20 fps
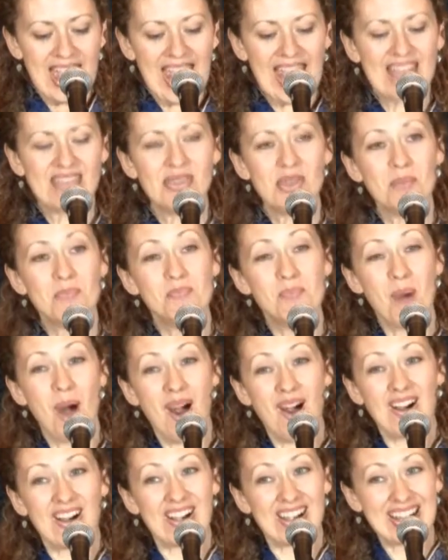And the
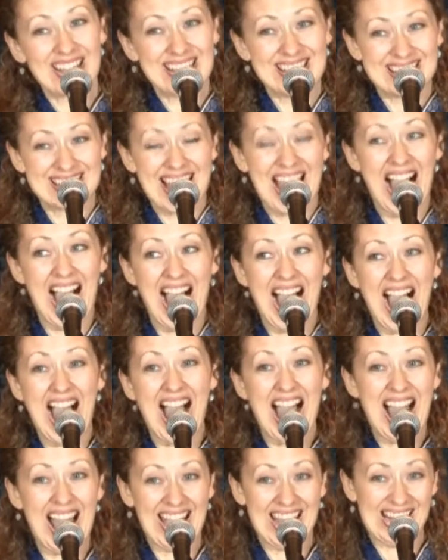bar is
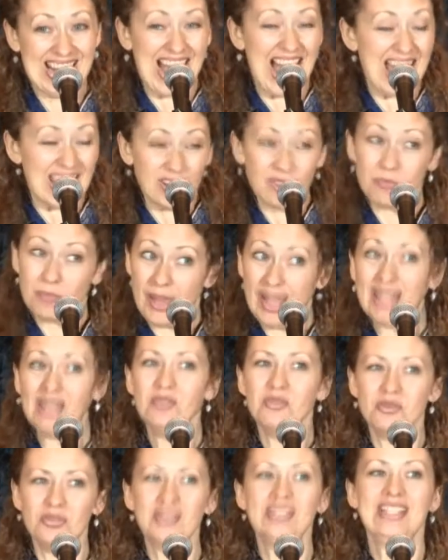high, kind of
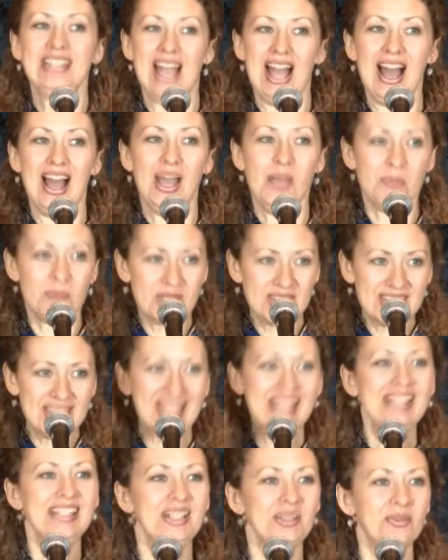painfully high,
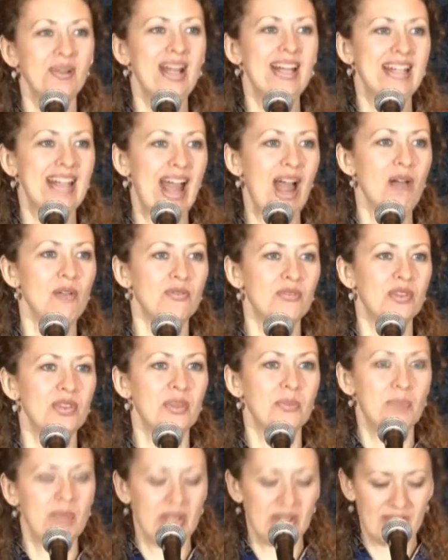particularly right now
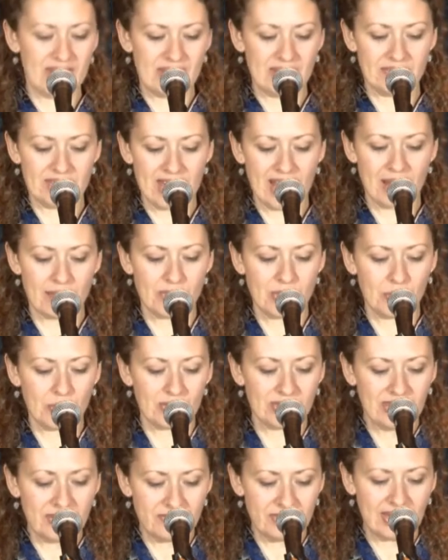for the period of time that
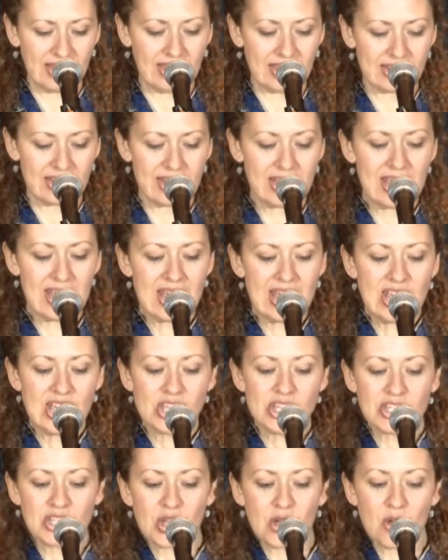we're living in.
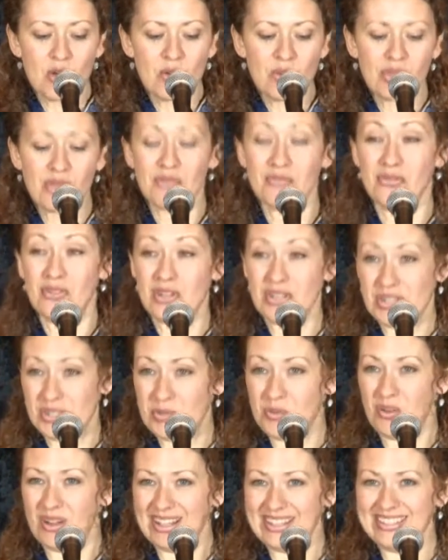So the
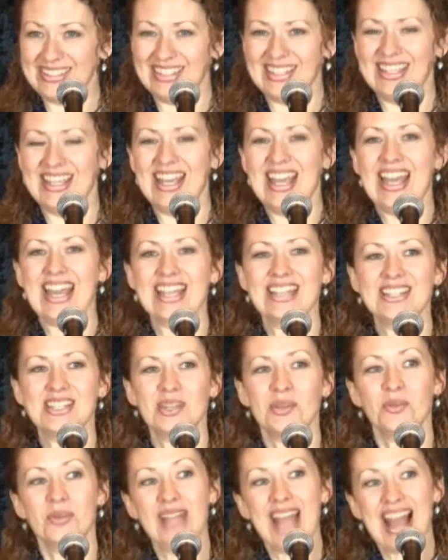first one
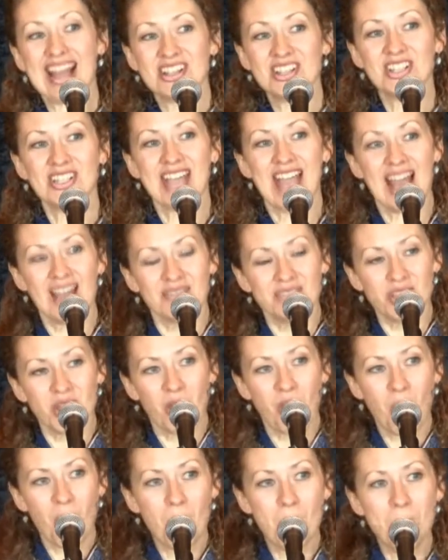is that we actually have
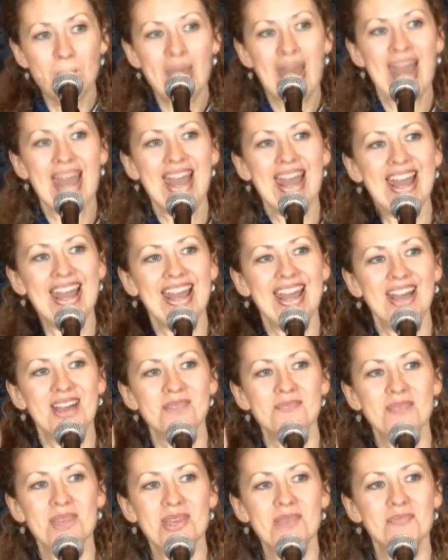to
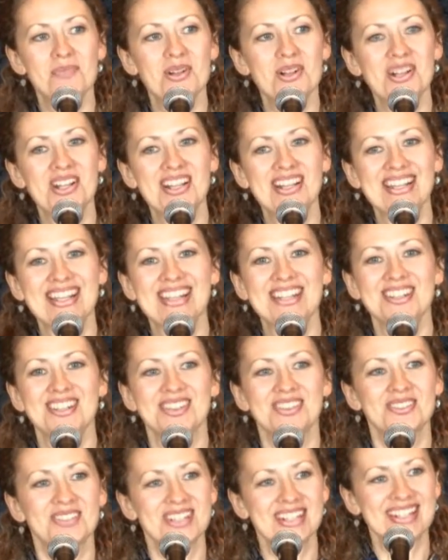obey people in
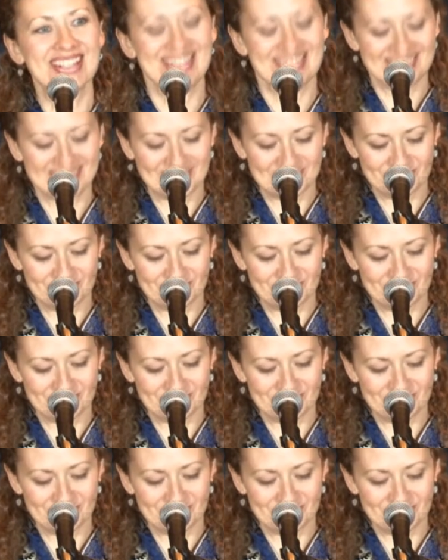authority.